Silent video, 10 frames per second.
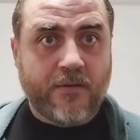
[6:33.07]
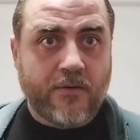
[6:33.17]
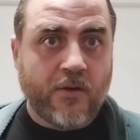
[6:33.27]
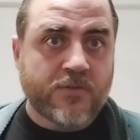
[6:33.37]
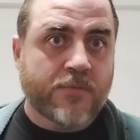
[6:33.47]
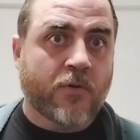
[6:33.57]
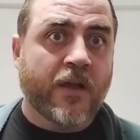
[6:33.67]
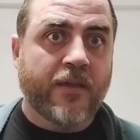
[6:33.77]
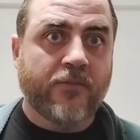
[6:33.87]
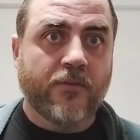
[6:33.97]
No
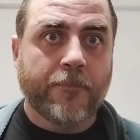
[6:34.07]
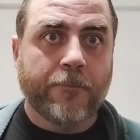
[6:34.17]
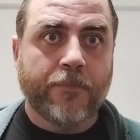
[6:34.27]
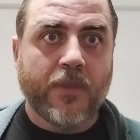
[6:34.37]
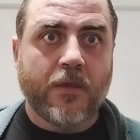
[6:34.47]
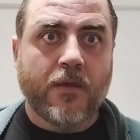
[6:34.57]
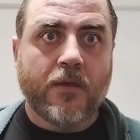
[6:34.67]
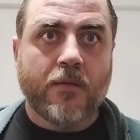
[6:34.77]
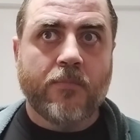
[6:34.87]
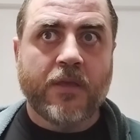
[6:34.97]
surprise,
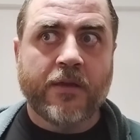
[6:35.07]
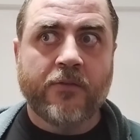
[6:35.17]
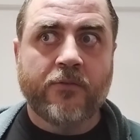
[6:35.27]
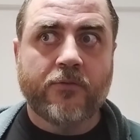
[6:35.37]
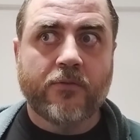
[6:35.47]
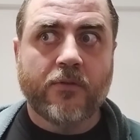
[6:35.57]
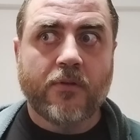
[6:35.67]
because